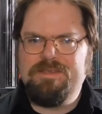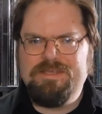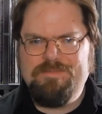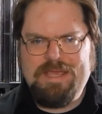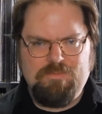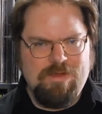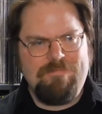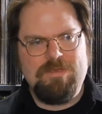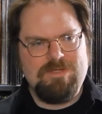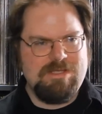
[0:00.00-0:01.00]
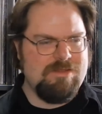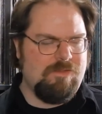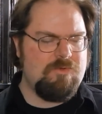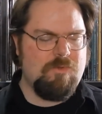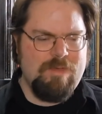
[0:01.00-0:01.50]
so this band Refugee, the
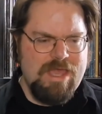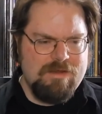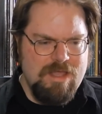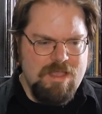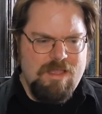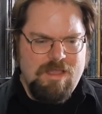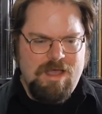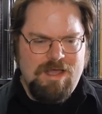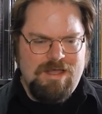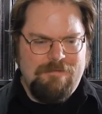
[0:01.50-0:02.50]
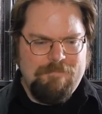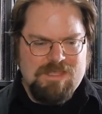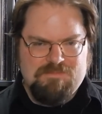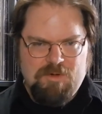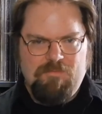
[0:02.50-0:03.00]
local band,
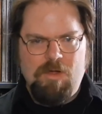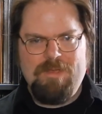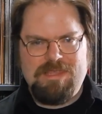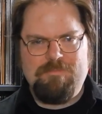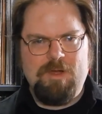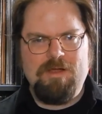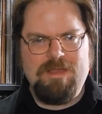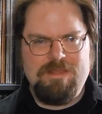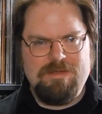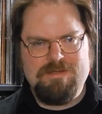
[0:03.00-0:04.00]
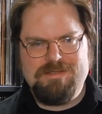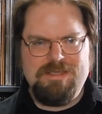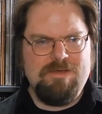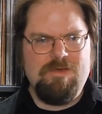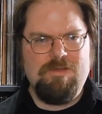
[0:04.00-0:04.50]
is performing at the party, and
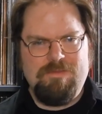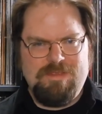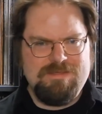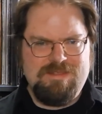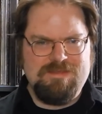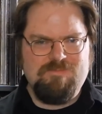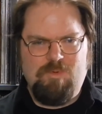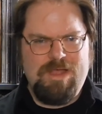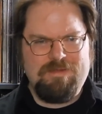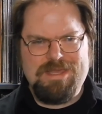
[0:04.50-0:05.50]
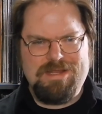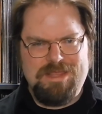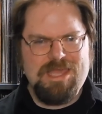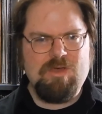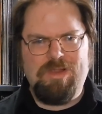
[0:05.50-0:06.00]
there's, you know, this wild kind
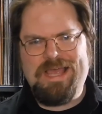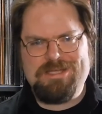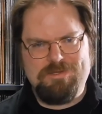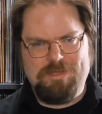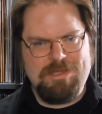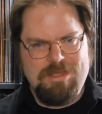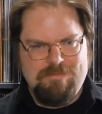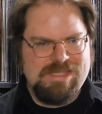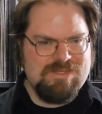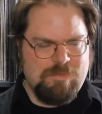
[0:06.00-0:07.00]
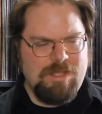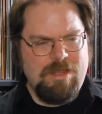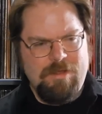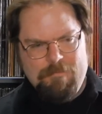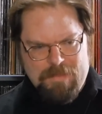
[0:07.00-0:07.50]
of like Clash looking bass
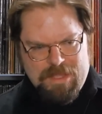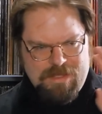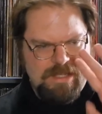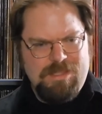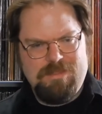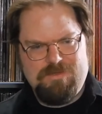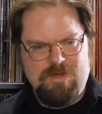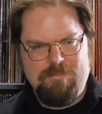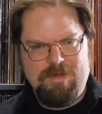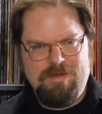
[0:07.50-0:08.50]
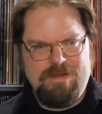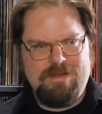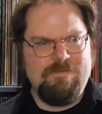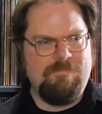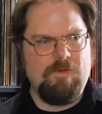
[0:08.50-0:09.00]
player and the drummer
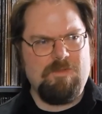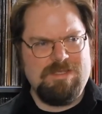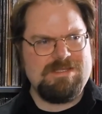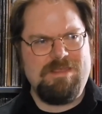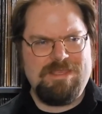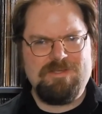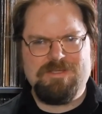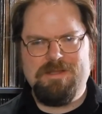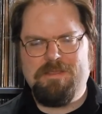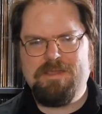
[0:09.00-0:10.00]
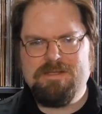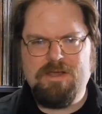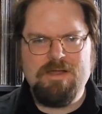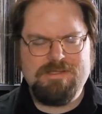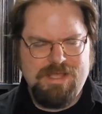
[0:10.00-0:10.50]
and the vocalist, I think just another
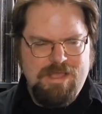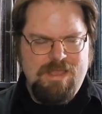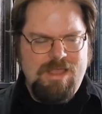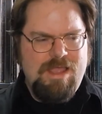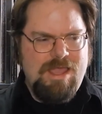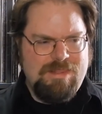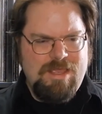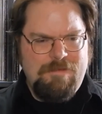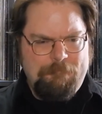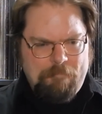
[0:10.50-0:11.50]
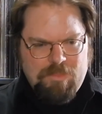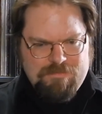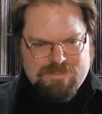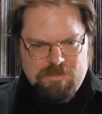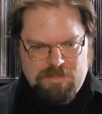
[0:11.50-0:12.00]
guitarist. And then,
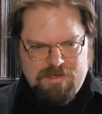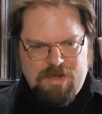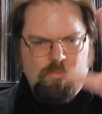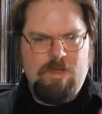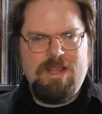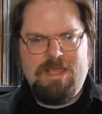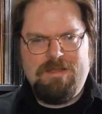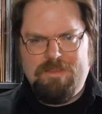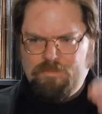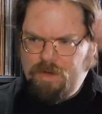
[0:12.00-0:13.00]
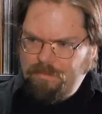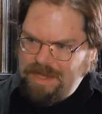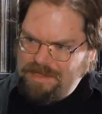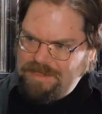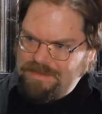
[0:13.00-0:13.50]
so they're at one end of the
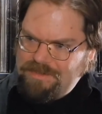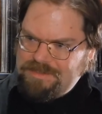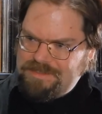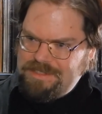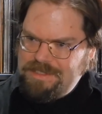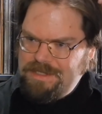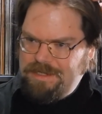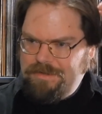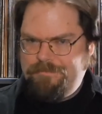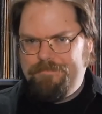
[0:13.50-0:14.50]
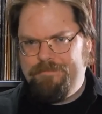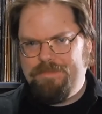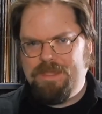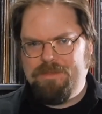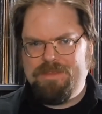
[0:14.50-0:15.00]
room, and then there's the,
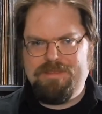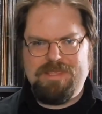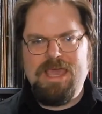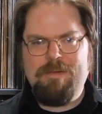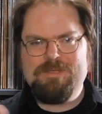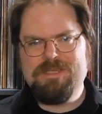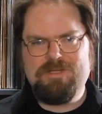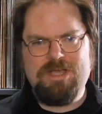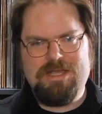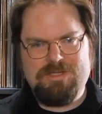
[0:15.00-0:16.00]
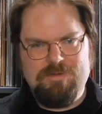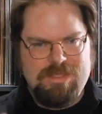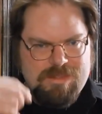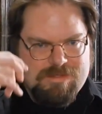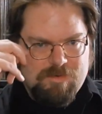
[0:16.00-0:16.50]
you know, the opposite shot
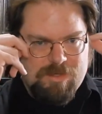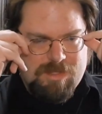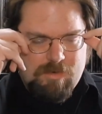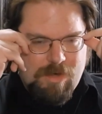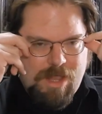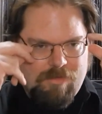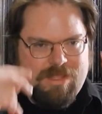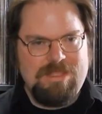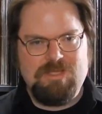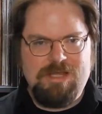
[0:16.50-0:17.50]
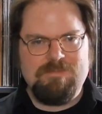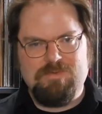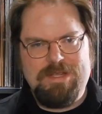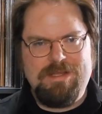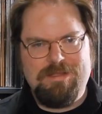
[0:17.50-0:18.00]
showing the crowd and the
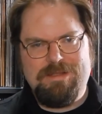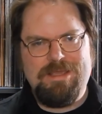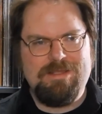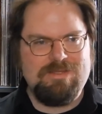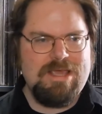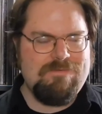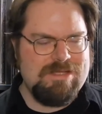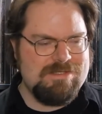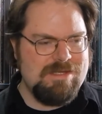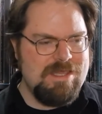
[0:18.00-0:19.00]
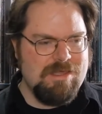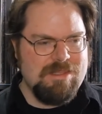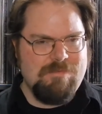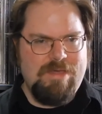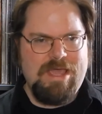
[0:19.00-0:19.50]
James Reed and Daphne Zuniga
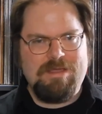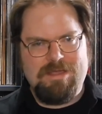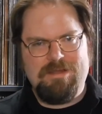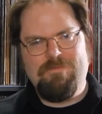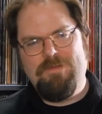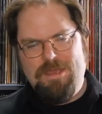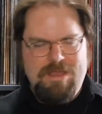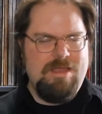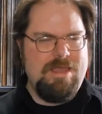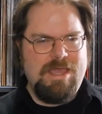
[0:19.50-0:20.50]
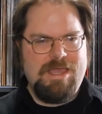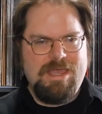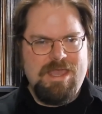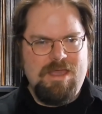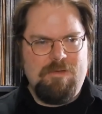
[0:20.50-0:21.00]
in the back kind of
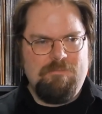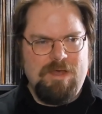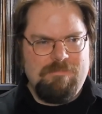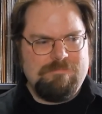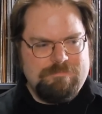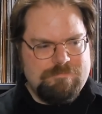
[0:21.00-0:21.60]
hanging out, but